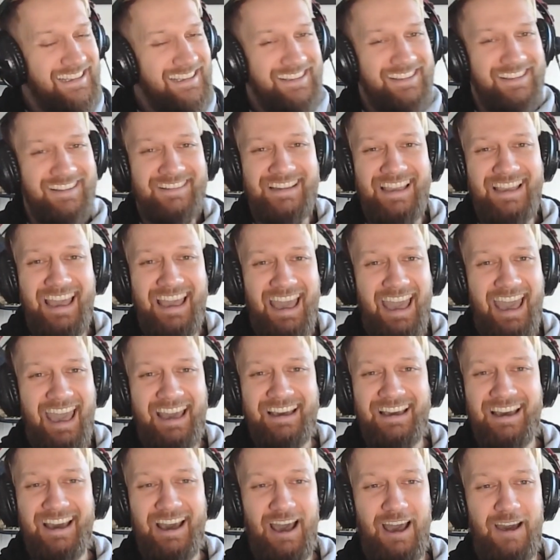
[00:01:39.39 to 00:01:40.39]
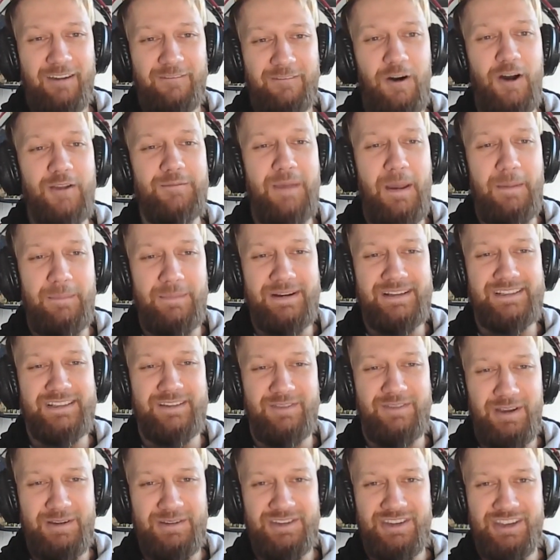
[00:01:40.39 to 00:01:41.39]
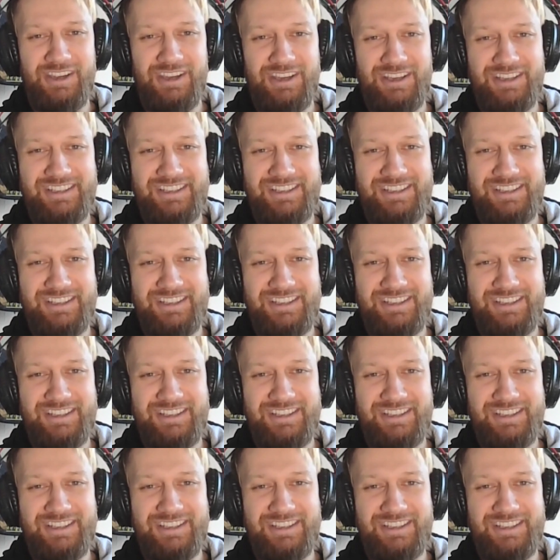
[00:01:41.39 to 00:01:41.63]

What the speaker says: So yeah, fond memories of those years.